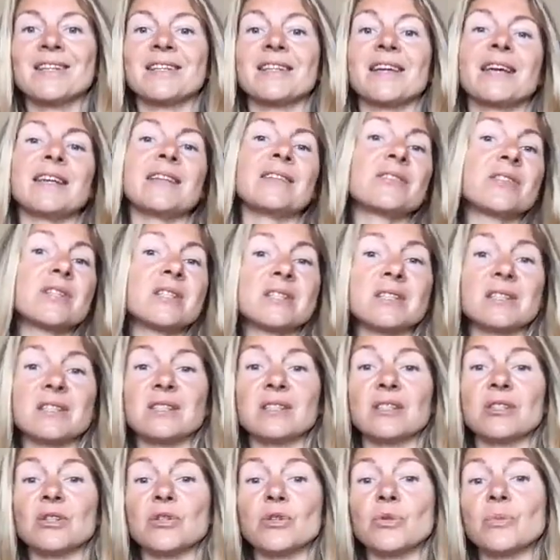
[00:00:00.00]
they're interested
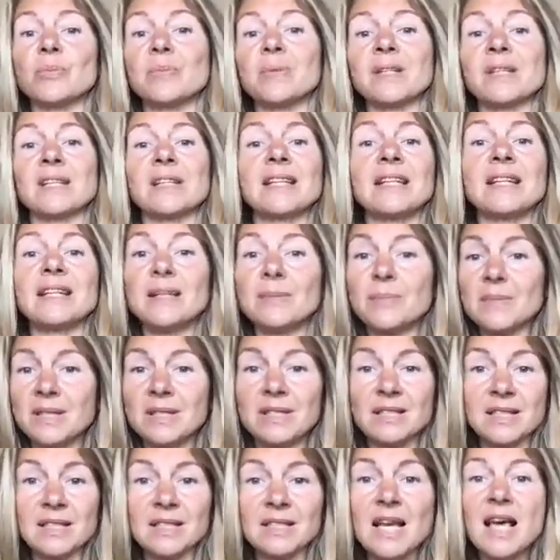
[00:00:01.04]
in you being
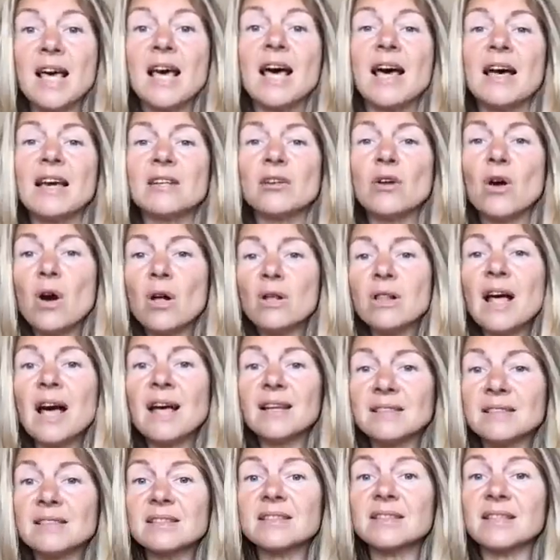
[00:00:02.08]
limited, and all
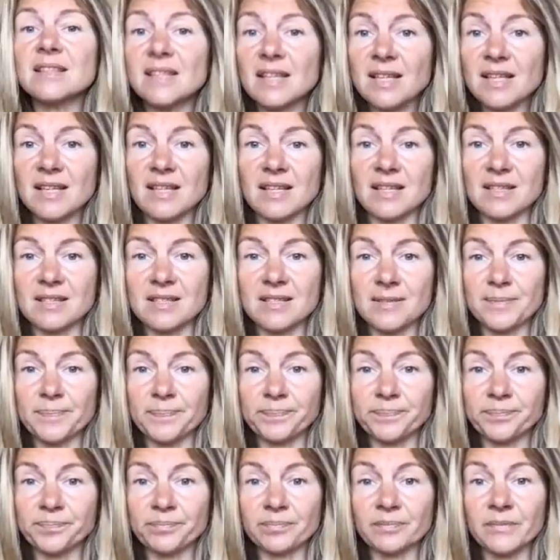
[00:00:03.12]
other things.
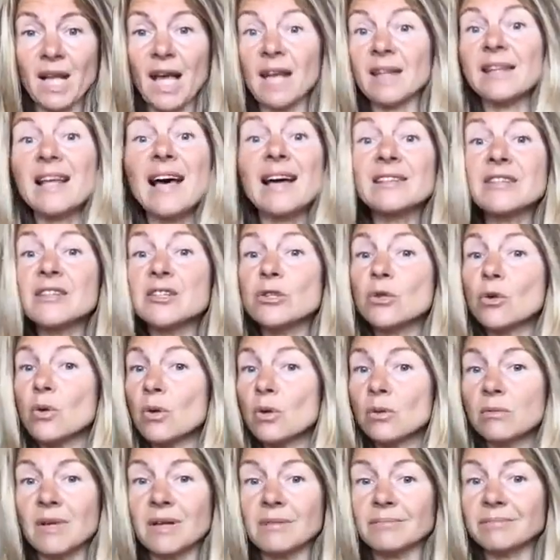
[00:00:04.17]
And that is
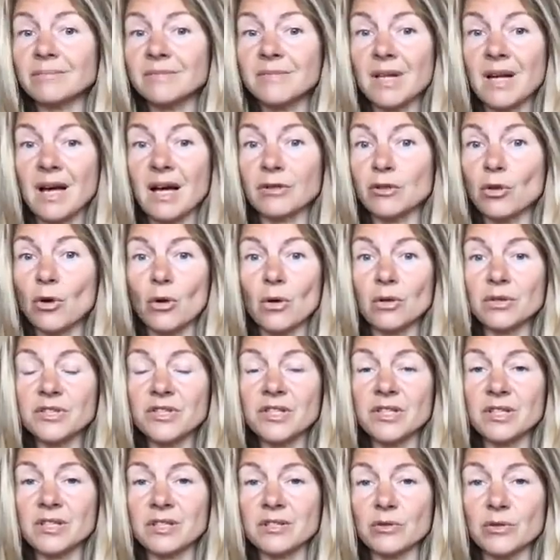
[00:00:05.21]
all
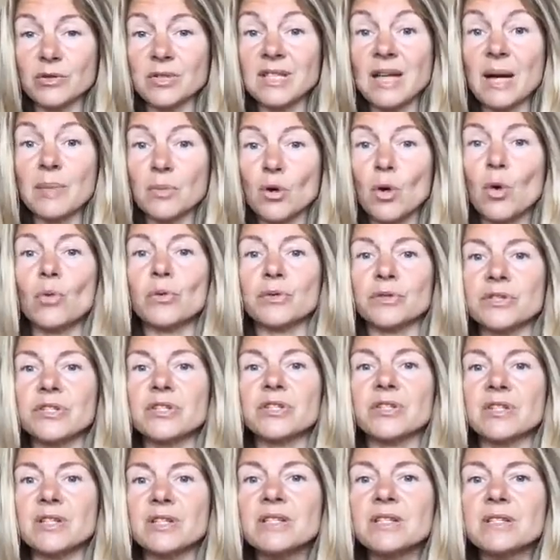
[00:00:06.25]
unconscious or
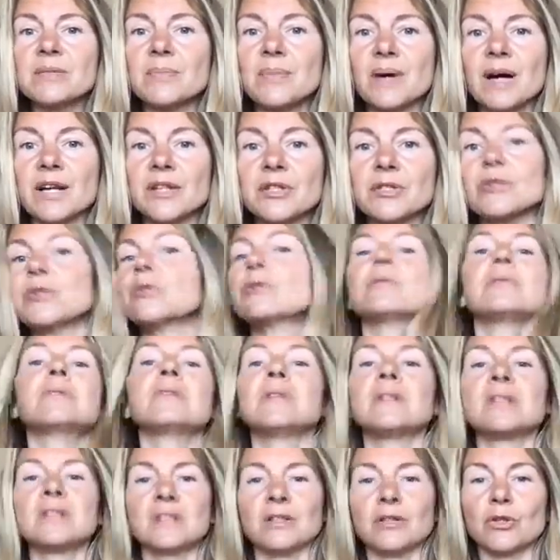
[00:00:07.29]
subconscious, mind you.
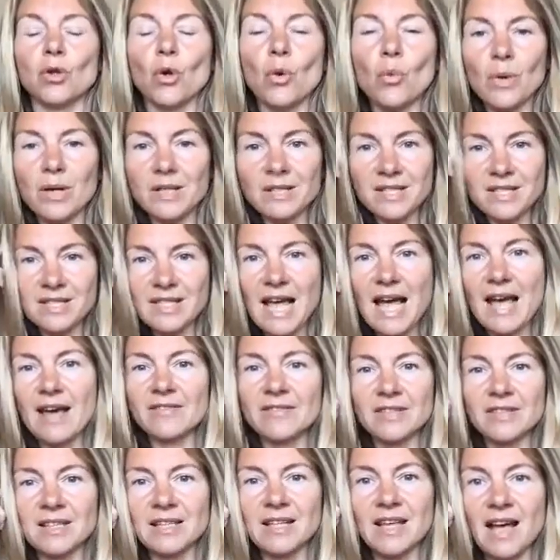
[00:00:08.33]
No one is
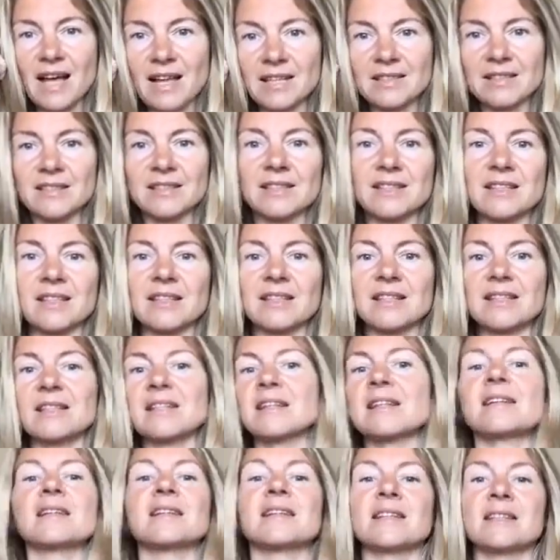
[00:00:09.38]
having that in
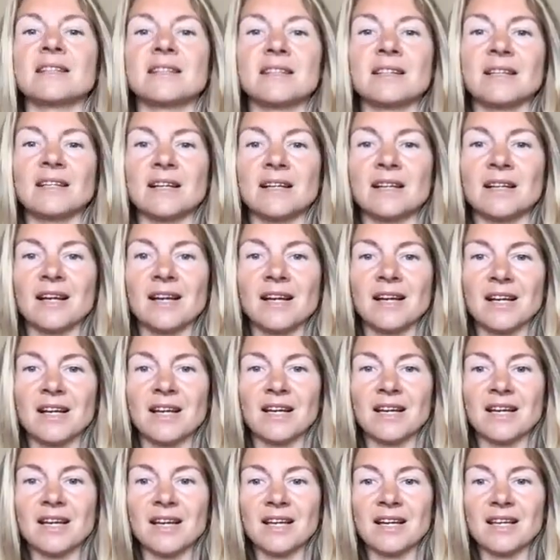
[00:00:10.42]
their
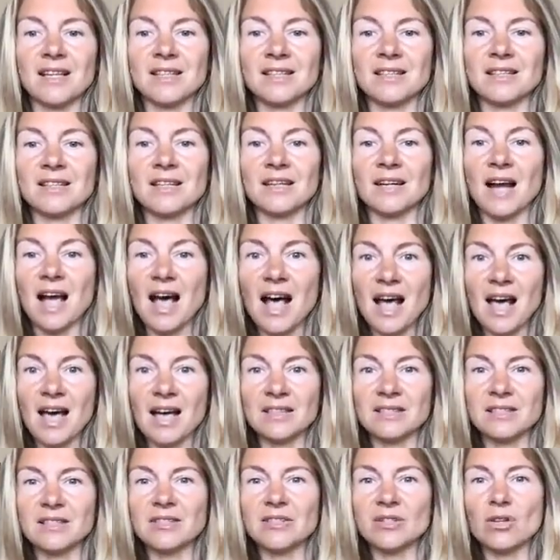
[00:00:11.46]
head.
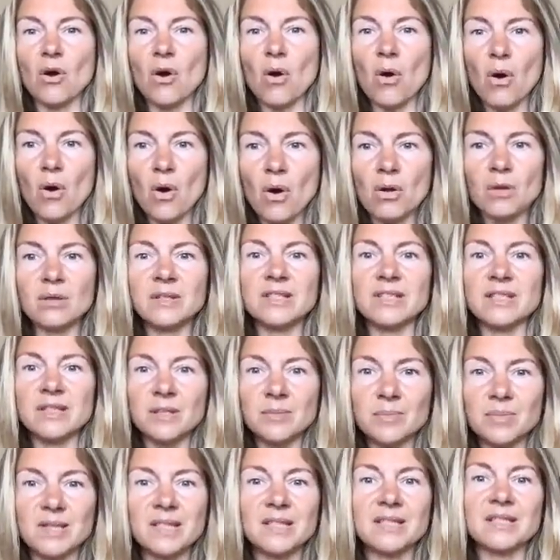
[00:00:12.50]
It's all
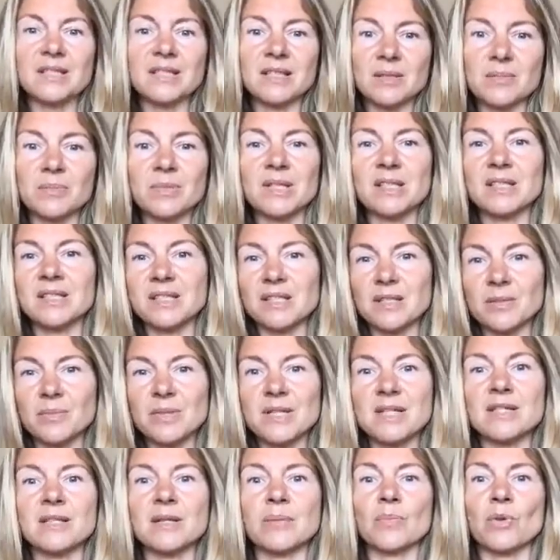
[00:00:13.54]
deeply, deeply, deeply
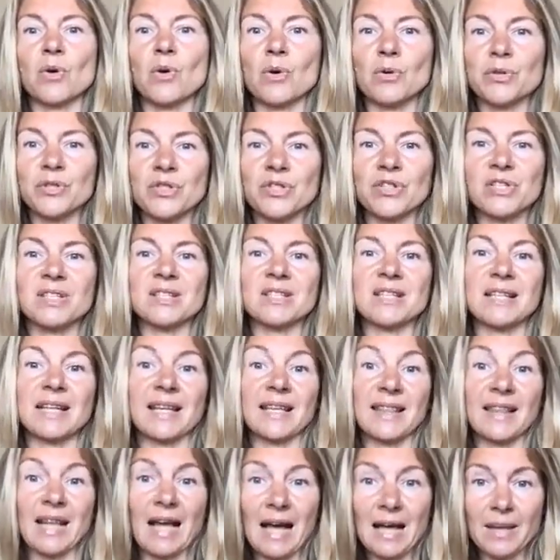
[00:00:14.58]
subconscious
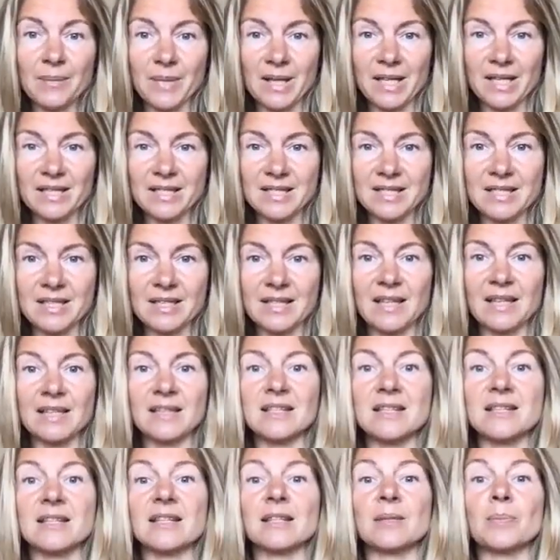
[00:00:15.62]
dynamics that
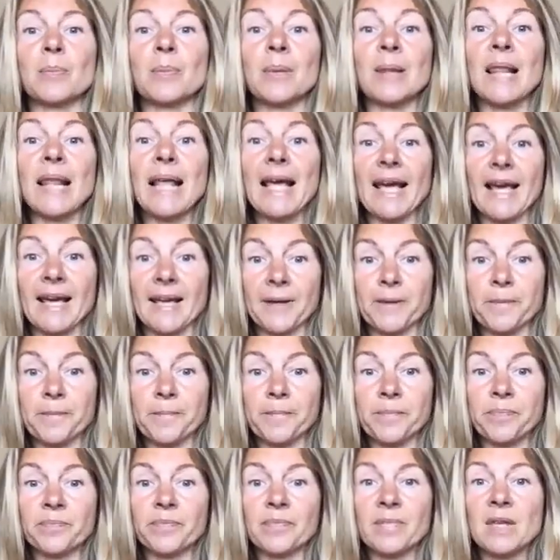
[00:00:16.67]
is at play.
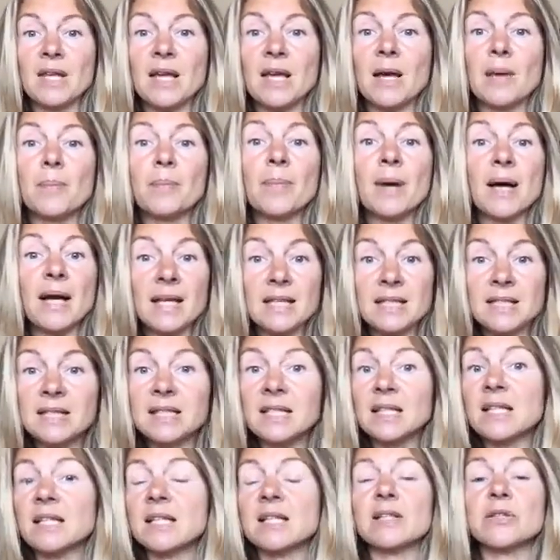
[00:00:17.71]
But
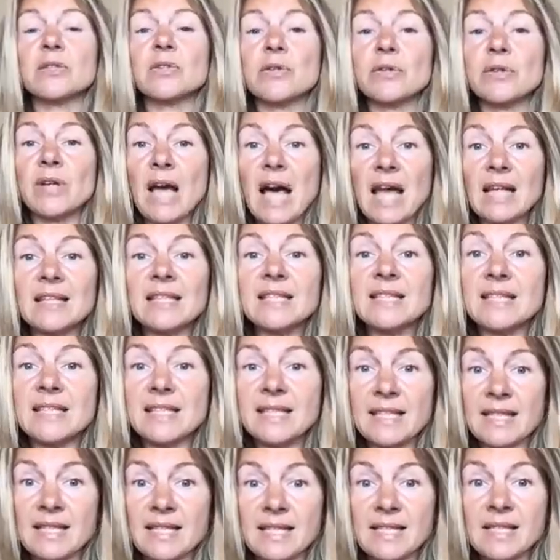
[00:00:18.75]
the reality
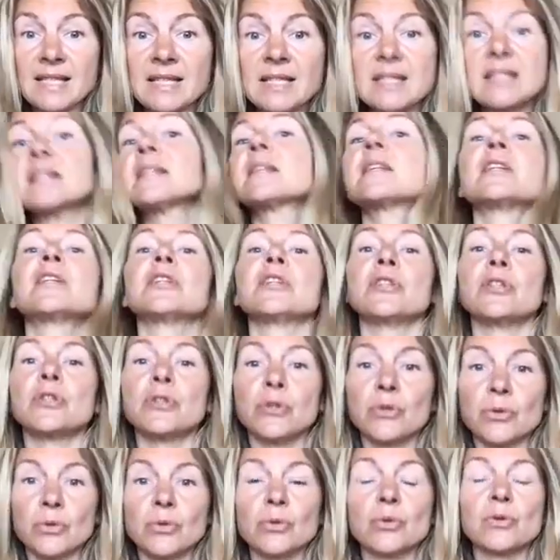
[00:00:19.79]
is,
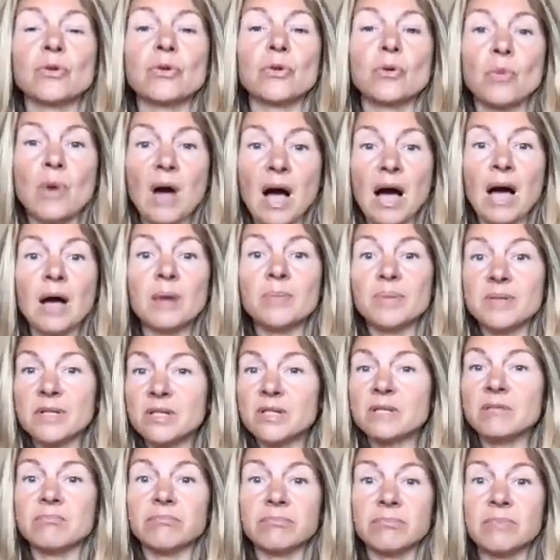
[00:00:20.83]
you grow up
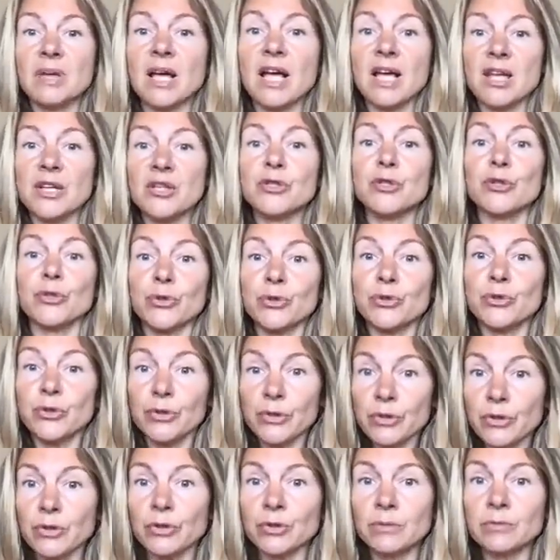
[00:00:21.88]
as you
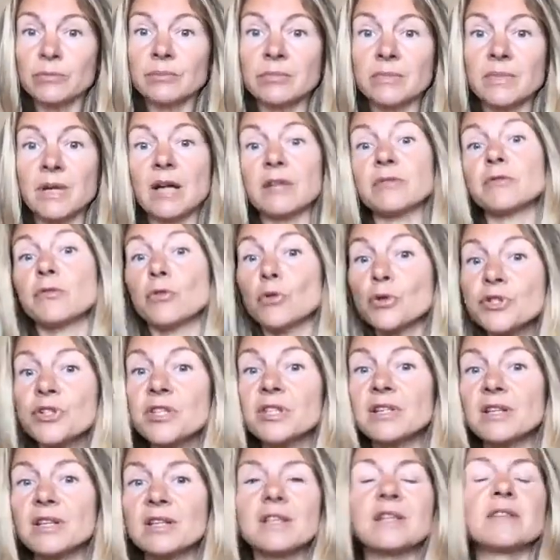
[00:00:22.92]
do.
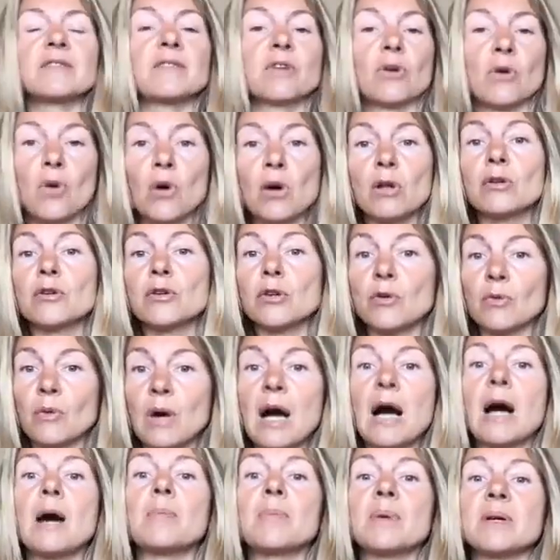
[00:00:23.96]
Unfortunately, we all grow
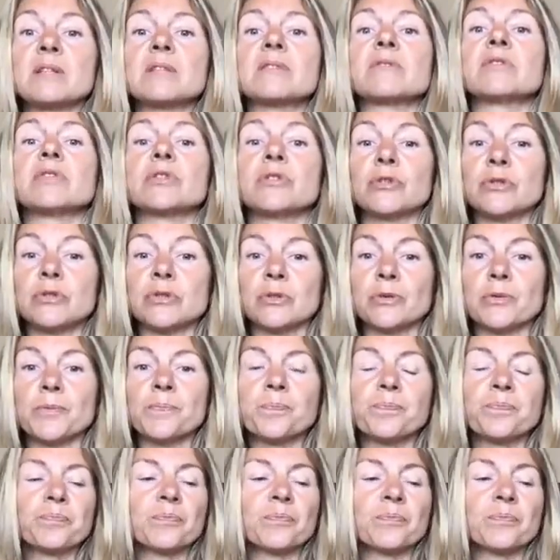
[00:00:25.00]
up as we do,